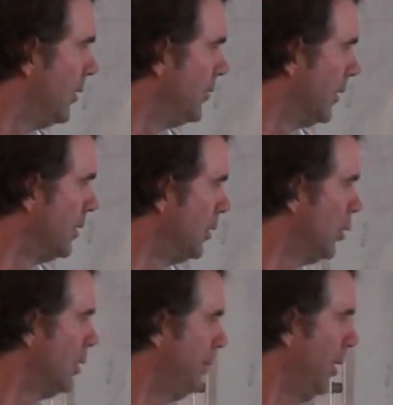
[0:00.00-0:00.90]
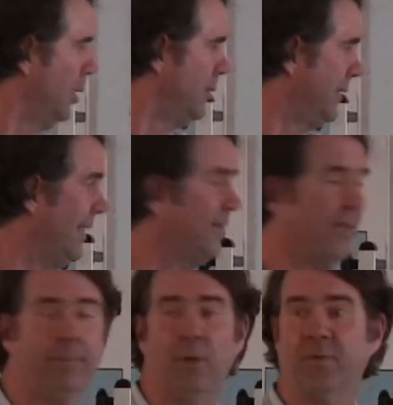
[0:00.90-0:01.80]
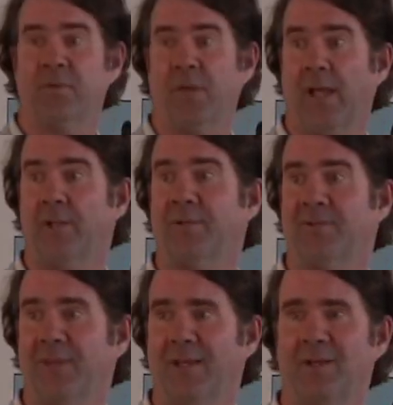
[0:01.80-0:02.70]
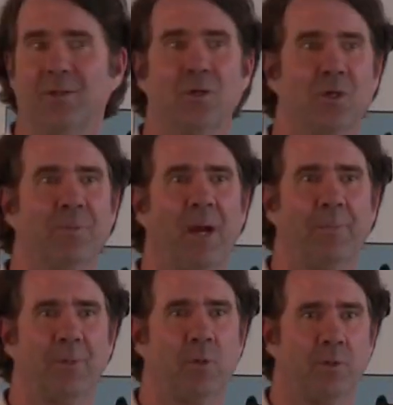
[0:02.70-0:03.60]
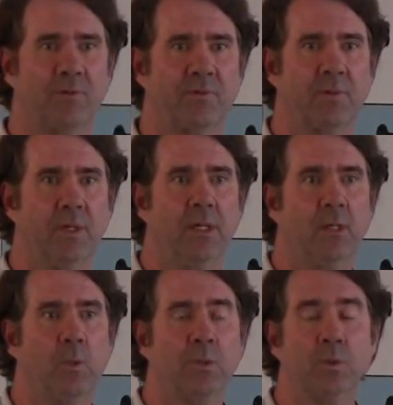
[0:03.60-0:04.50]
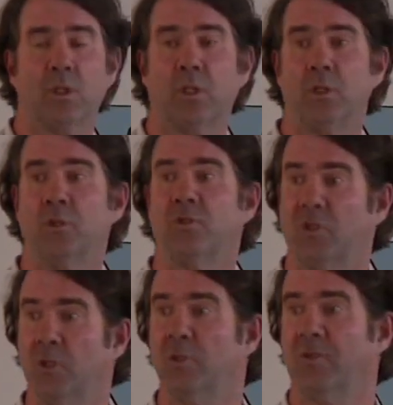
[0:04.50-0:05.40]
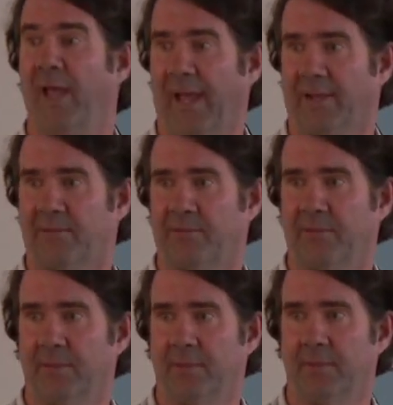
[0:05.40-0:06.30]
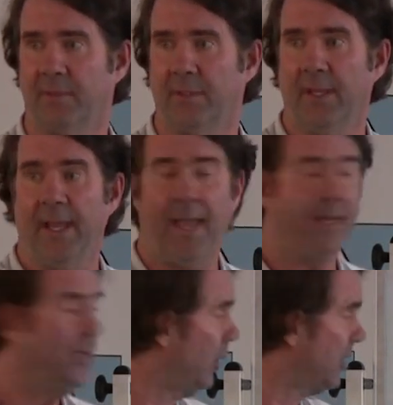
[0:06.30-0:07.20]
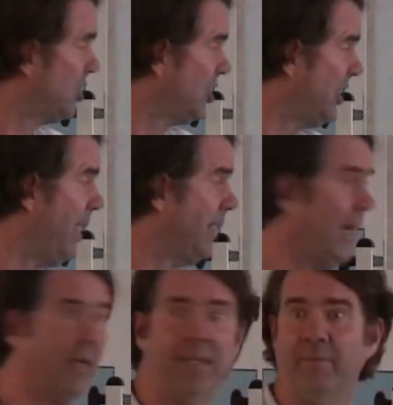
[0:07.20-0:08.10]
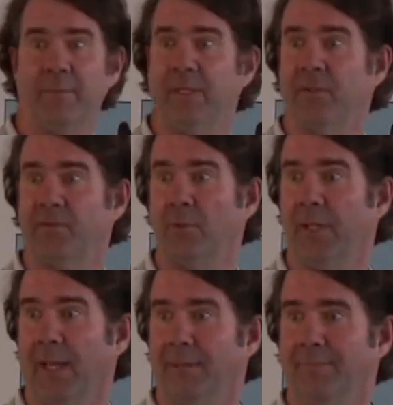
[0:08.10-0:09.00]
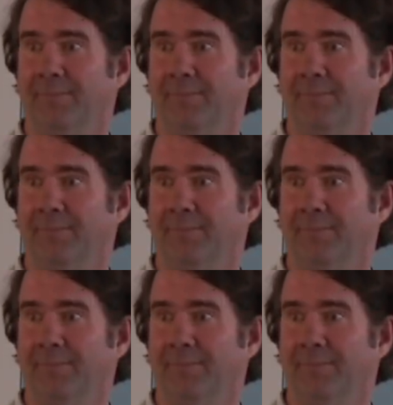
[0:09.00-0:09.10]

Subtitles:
the leeward boat, the inside boat's entitled to sail her proper course, which will include 2 tacks. And notice, she may not even be in the zone yet.